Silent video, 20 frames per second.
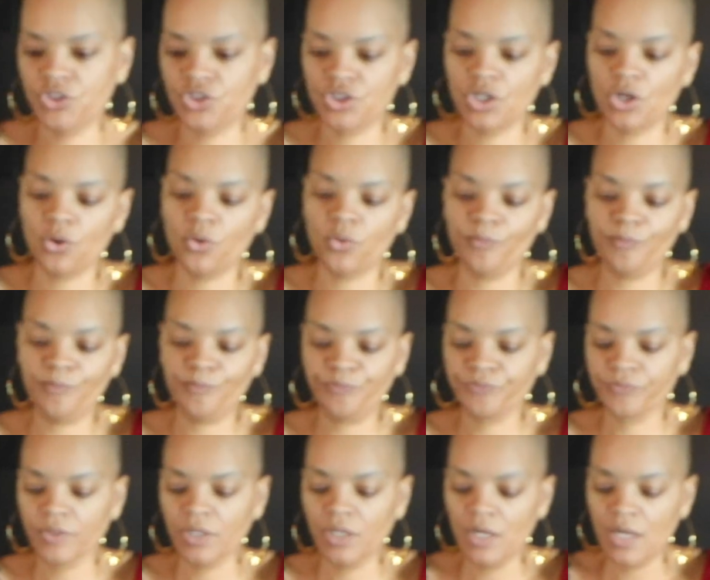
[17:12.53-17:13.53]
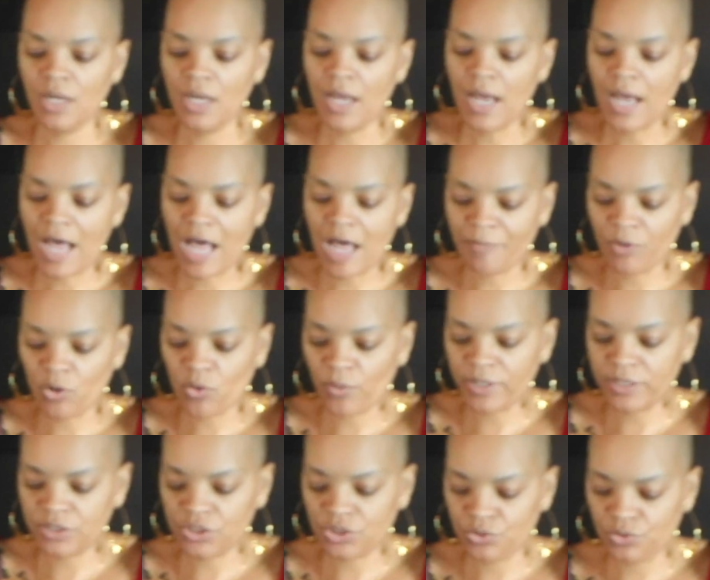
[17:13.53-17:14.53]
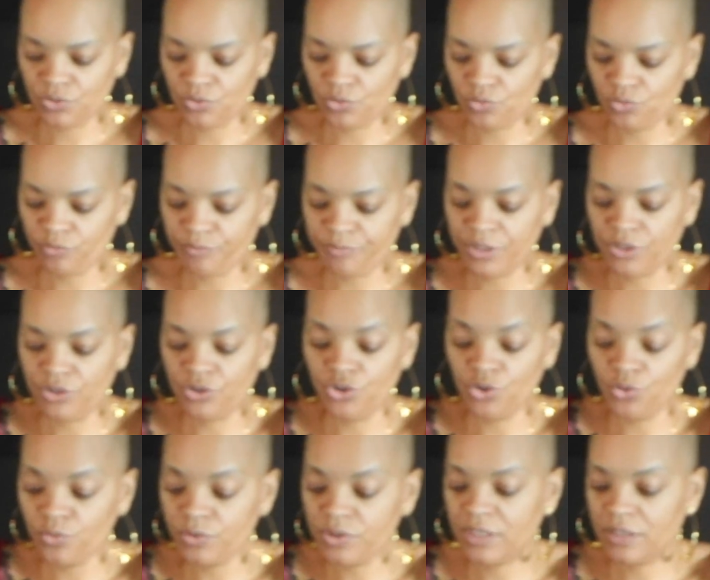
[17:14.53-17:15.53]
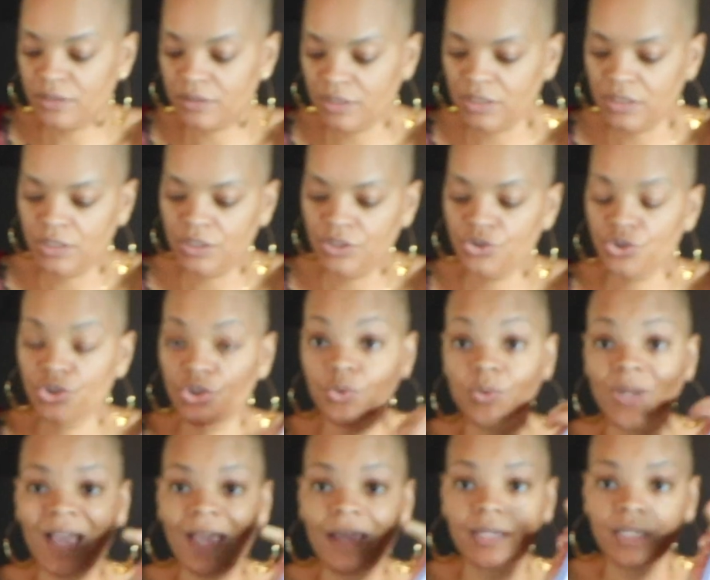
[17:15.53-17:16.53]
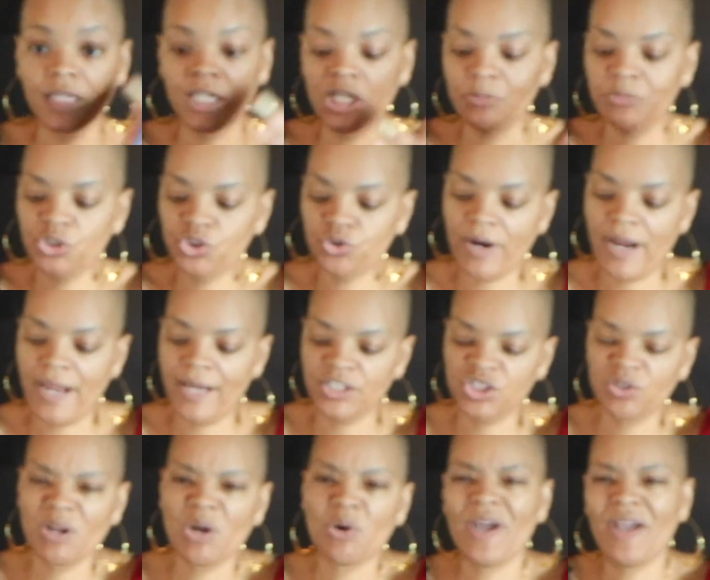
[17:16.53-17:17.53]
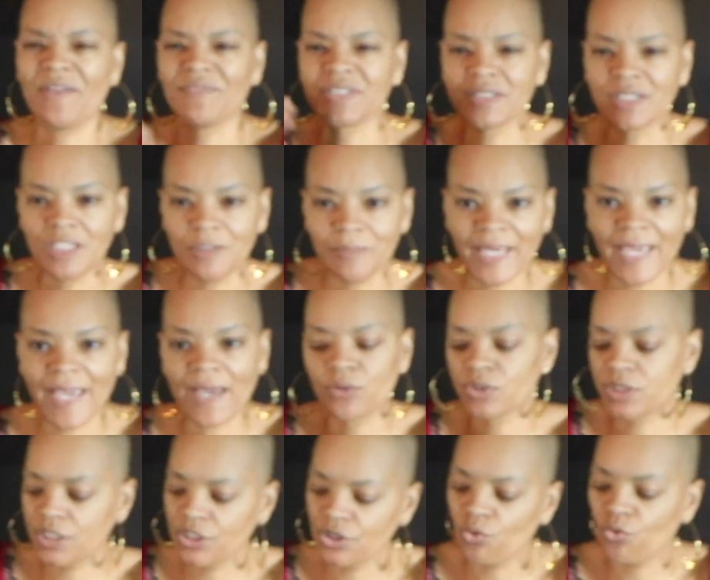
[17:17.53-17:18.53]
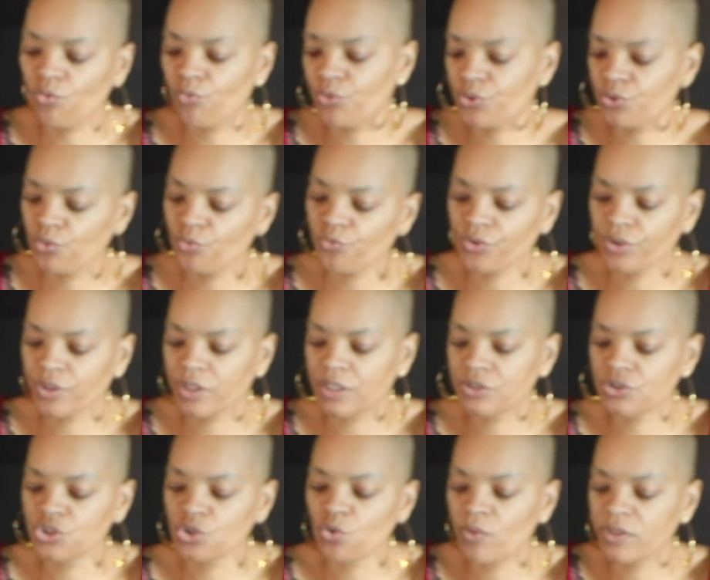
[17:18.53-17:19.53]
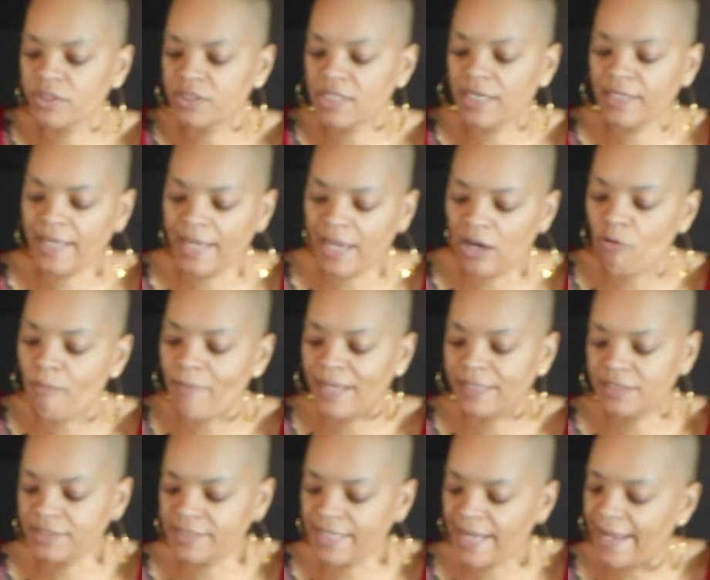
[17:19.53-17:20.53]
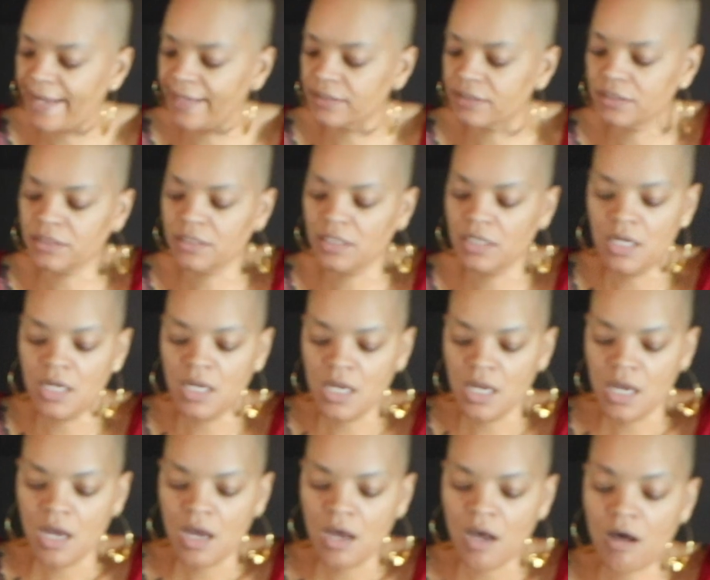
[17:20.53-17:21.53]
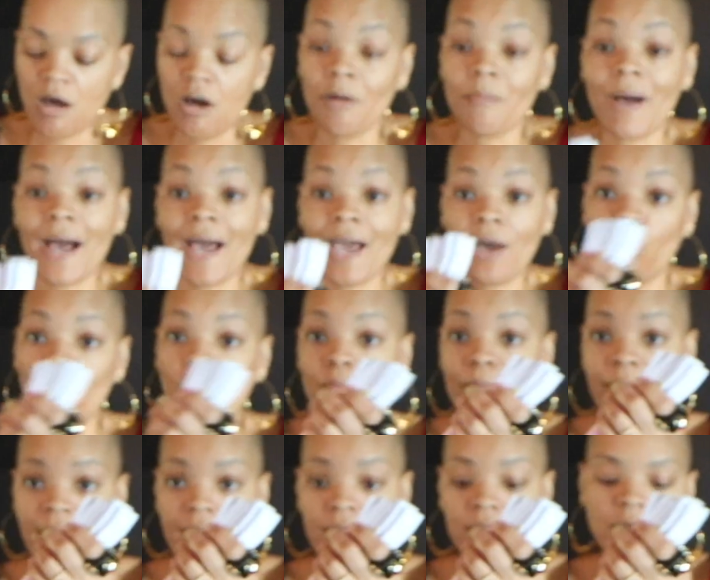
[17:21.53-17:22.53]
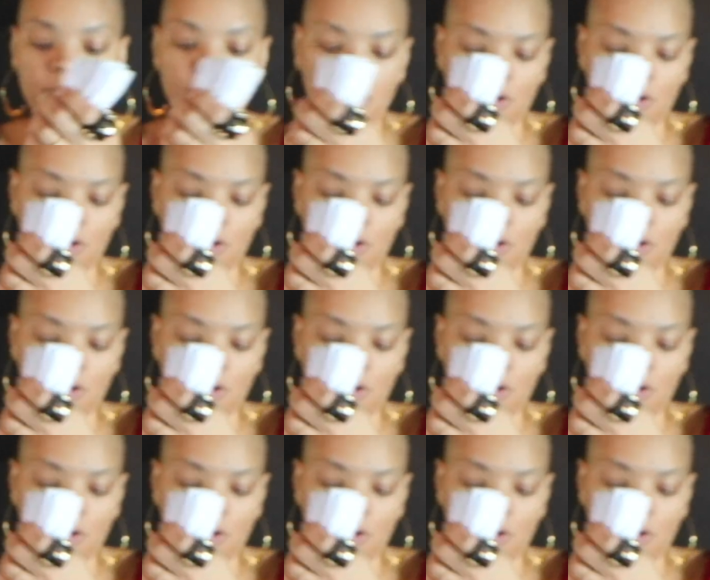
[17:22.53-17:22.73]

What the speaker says: So I'm going to be using these to kind of keep track so I don't have to keep counting over and over again. So once I count my stacks, I will band them